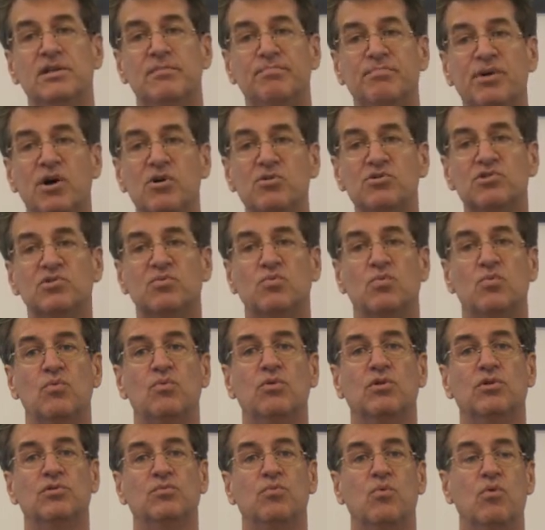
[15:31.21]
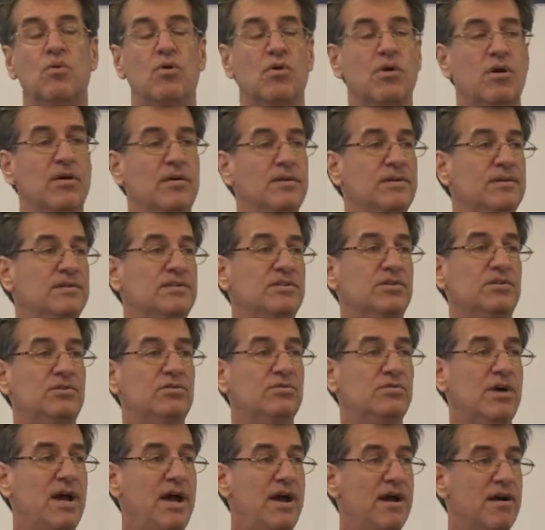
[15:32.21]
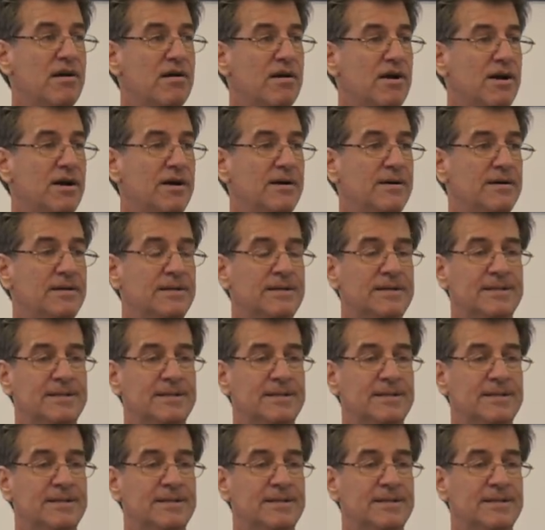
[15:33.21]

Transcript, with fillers: the post-World War II era,